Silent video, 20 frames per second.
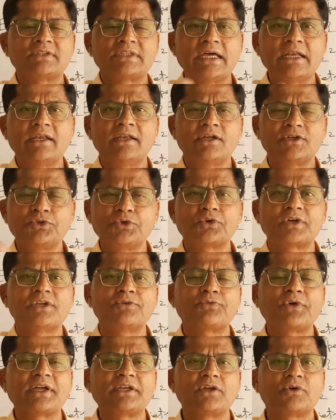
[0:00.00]
Then you
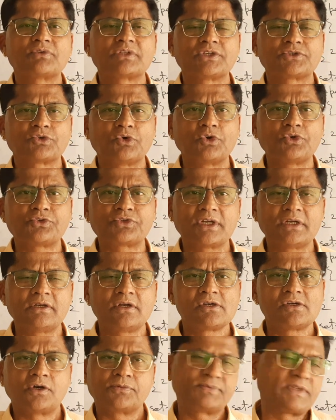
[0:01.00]
can find out the
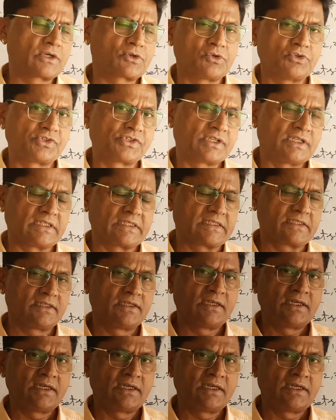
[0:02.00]
solution of the questions.